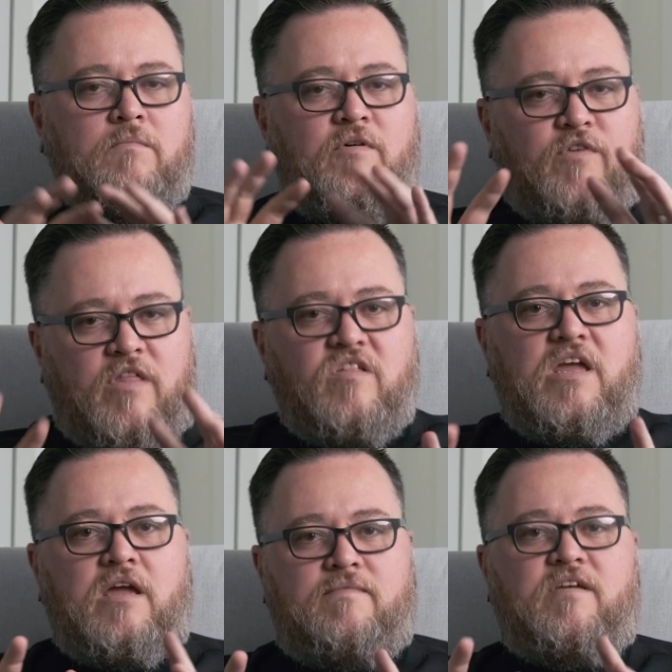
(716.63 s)
But for the
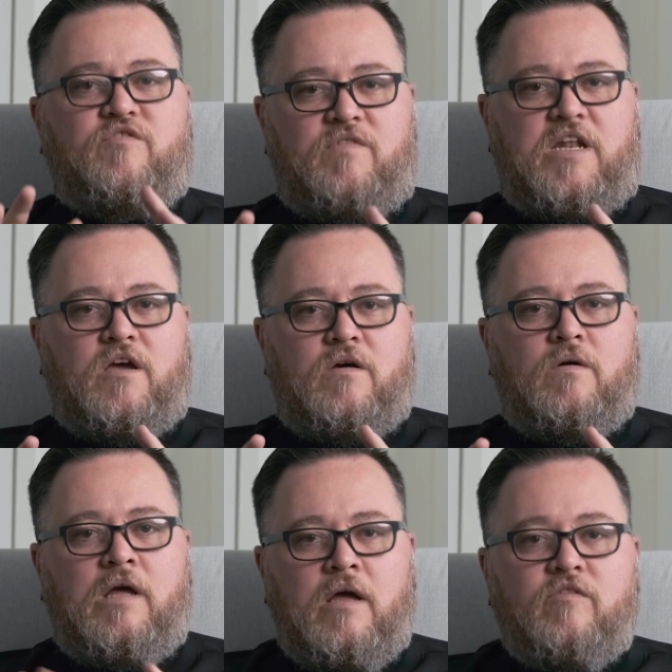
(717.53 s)
sake of this video,
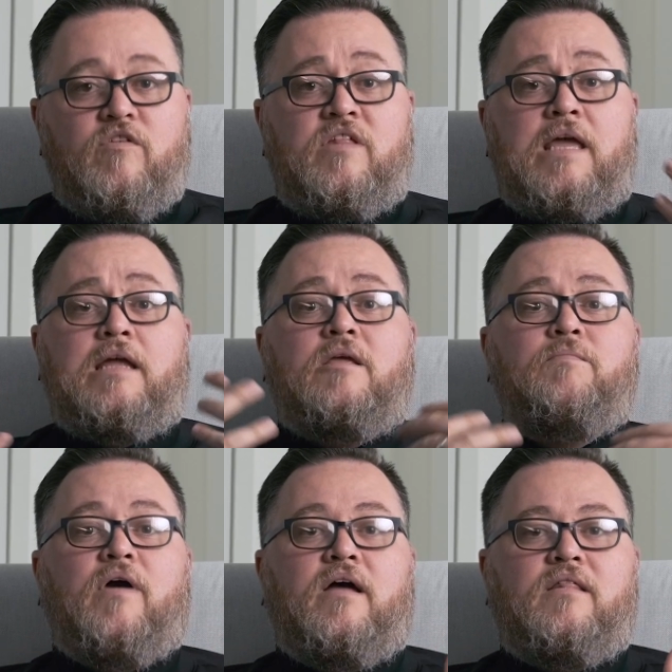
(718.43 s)
just take a deep
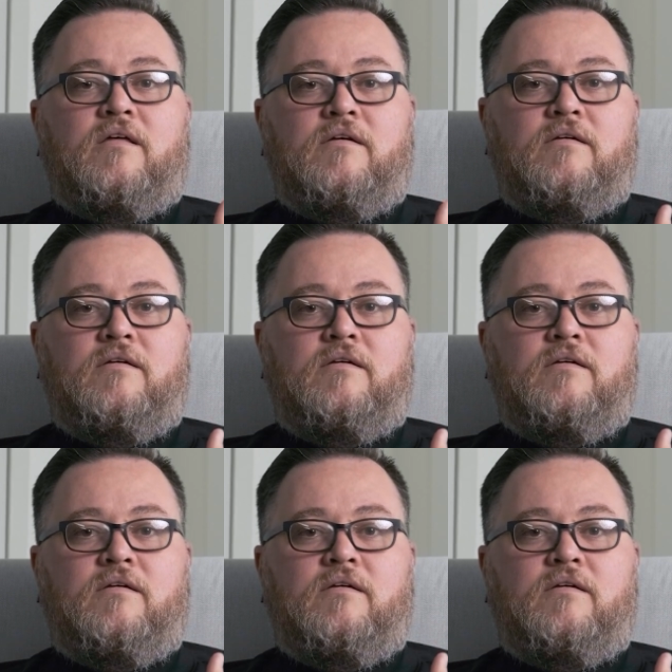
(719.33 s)
breath